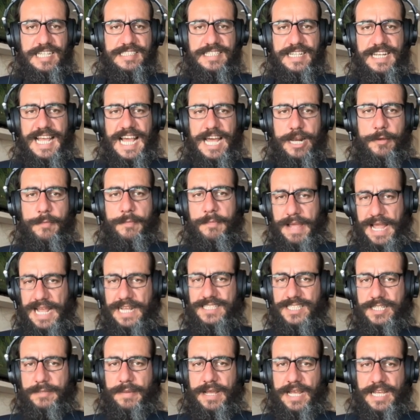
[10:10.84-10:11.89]
and how to
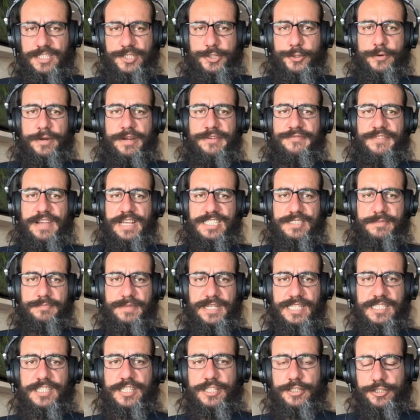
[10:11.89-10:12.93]
maximize your
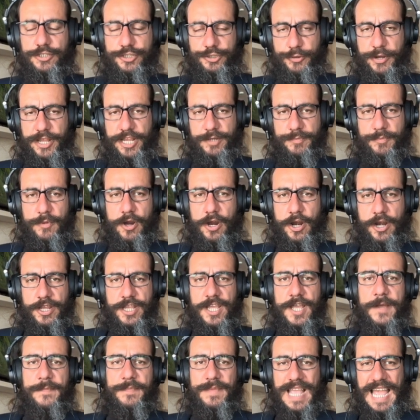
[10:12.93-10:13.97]
investment in the trademark
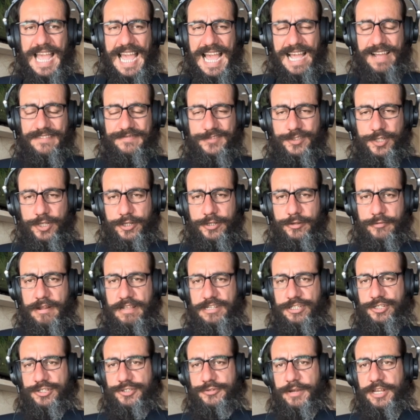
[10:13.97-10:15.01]
after the
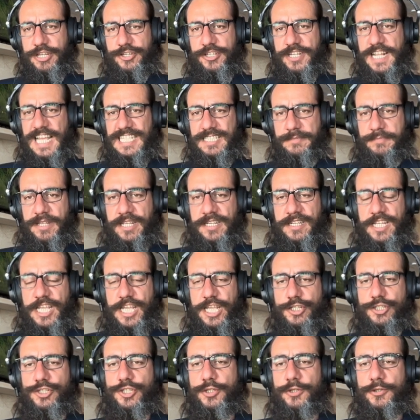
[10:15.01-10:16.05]
registration has been
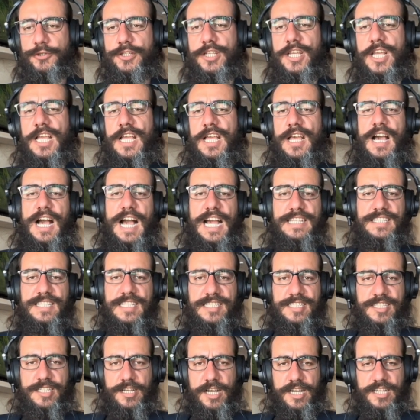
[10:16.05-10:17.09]
issued. I
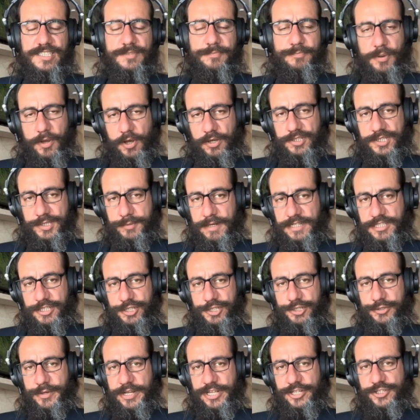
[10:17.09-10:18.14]
discussed
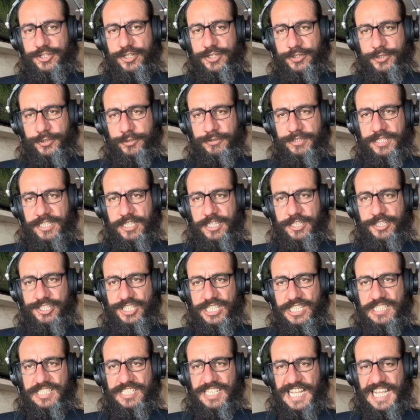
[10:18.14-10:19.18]
post-registration due
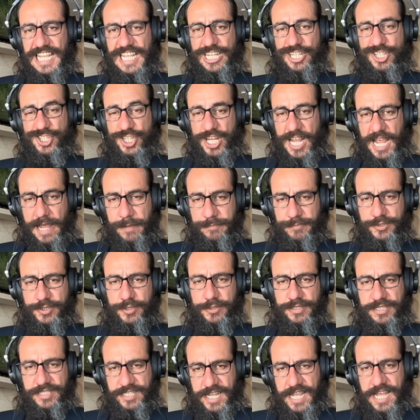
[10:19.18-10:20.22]
diligence in
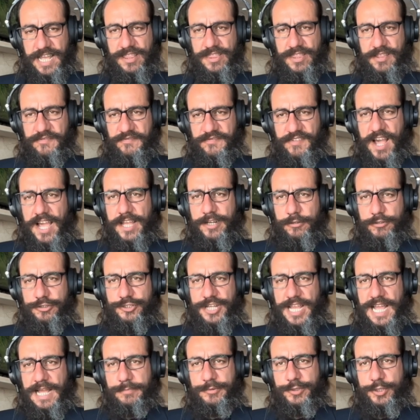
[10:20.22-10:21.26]
Chapter 10, the final
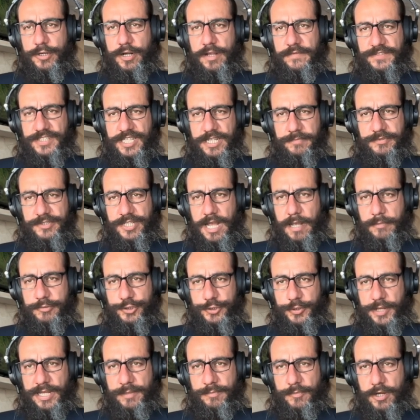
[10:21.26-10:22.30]
chapter of Tip Top
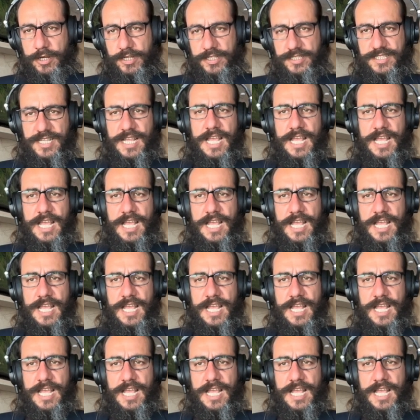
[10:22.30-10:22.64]
Trademarks,